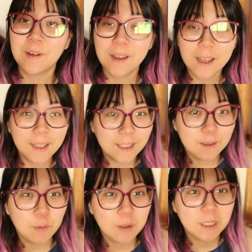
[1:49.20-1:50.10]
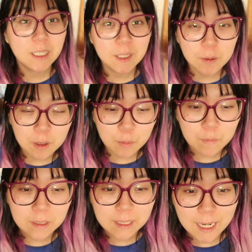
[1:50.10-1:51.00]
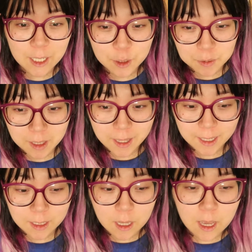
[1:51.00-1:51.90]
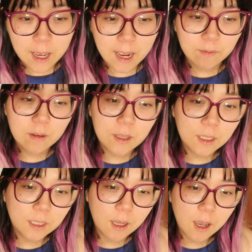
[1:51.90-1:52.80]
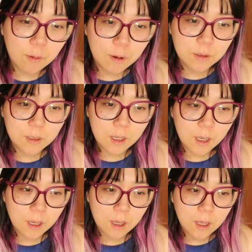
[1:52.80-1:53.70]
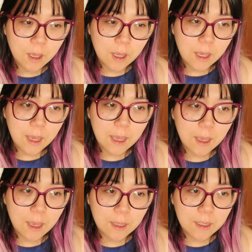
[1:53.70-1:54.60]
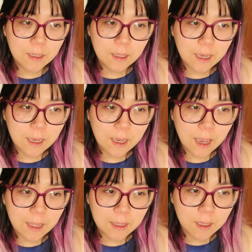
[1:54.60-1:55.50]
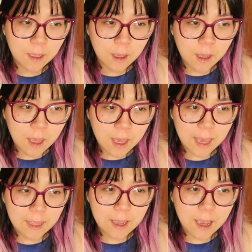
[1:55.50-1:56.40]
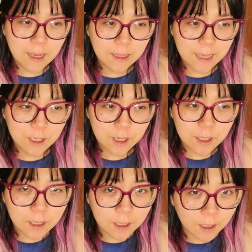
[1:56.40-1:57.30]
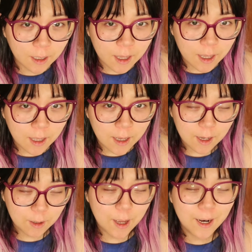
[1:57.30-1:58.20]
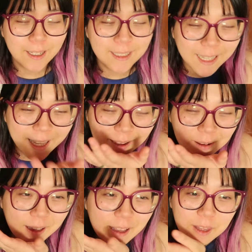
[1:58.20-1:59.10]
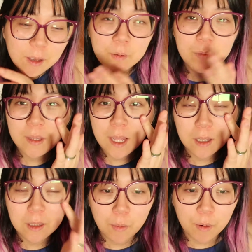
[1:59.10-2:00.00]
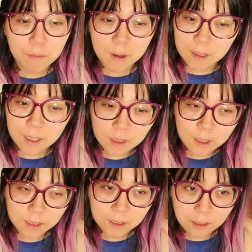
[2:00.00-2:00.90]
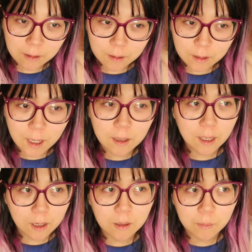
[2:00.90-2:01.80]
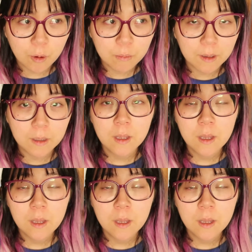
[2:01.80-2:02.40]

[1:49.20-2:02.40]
So this, one, this is one of the movies that I actually liked. After this, I watched the Annihilation. I don't know how to say it. The one with Natalie Portman. I think that's his name. Yeah, Natalie Portman.